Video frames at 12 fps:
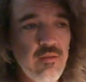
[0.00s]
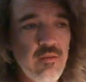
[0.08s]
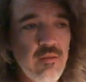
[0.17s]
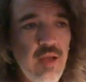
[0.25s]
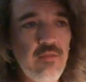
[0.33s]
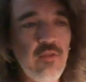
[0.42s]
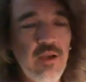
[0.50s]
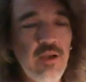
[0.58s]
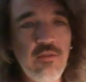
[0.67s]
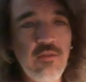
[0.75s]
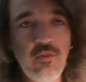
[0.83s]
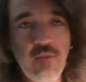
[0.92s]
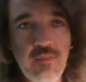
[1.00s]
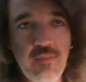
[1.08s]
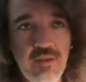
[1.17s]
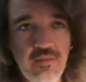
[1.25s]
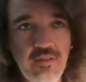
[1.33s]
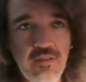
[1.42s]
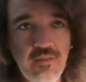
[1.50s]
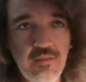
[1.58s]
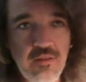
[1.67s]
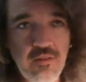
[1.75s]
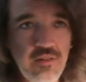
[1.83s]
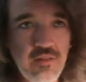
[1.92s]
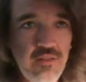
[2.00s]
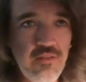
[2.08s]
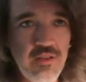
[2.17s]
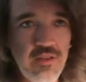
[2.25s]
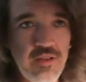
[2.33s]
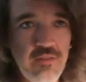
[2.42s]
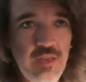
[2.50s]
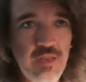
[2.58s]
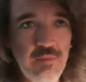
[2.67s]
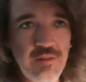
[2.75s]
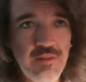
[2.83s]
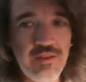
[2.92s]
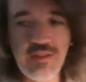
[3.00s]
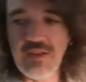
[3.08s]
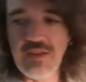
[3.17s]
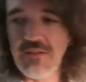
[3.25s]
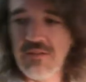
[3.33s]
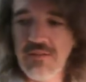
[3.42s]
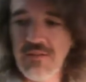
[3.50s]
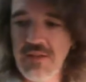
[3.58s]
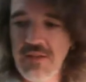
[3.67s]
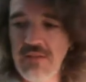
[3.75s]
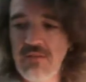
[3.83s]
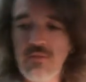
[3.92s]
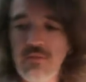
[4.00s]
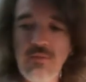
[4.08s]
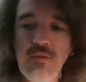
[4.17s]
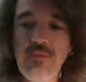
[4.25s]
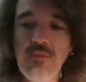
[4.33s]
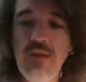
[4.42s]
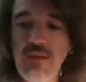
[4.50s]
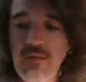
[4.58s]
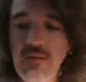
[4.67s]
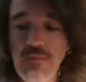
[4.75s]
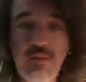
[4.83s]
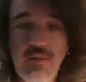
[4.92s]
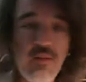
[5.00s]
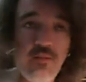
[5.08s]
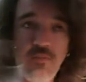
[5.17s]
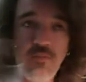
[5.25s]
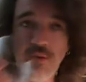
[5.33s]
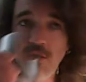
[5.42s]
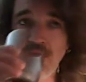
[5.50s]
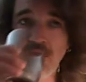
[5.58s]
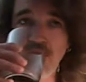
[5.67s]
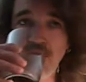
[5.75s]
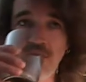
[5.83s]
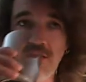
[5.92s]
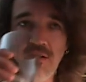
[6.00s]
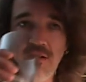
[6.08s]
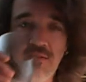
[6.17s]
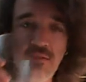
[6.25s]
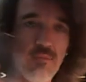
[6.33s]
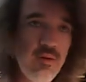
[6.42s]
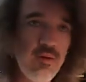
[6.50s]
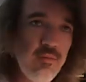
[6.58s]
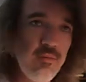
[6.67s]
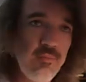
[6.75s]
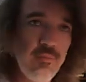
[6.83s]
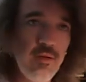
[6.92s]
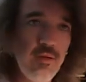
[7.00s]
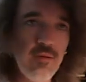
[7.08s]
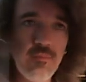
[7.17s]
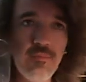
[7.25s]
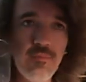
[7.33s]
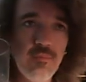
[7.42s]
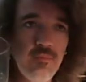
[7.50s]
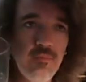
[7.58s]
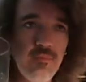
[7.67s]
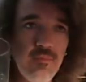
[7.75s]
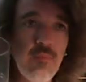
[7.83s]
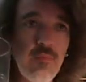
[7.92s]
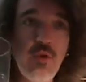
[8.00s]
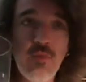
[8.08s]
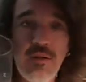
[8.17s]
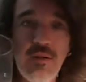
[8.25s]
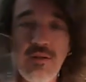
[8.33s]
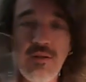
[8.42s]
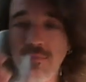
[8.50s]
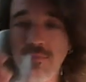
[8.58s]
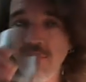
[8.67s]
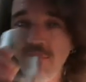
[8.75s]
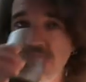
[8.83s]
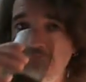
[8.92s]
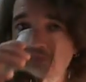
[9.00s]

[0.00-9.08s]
I do my best, at the very least, to kind of keep it like that, and to not completely lose my shit all that often. But I'm human; it happens.